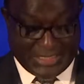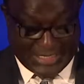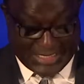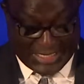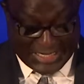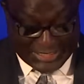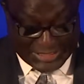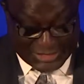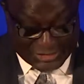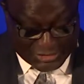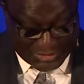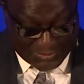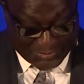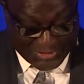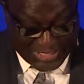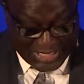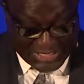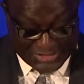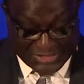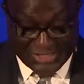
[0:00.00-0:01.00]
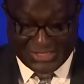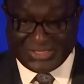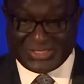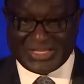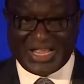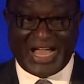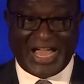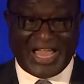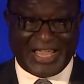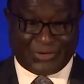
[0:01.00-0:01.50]
and in some cases, the
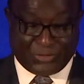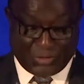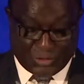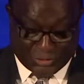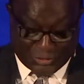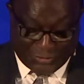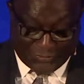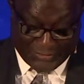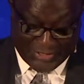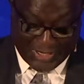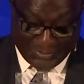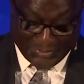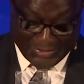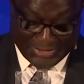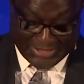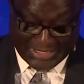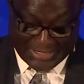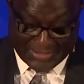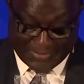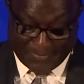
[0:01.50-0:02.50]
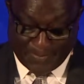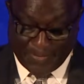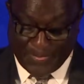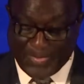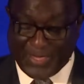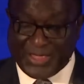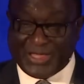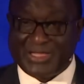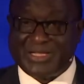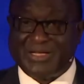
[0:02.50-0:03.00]
high cost of capital,
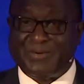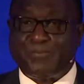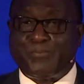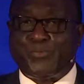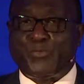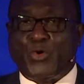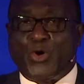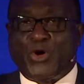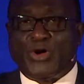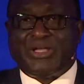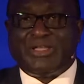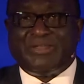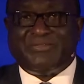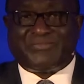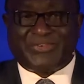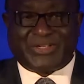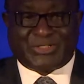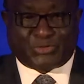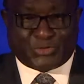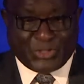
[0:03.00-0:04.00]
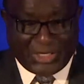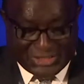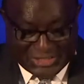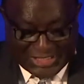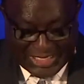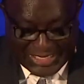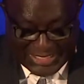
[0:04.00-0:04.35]
poor infrastructure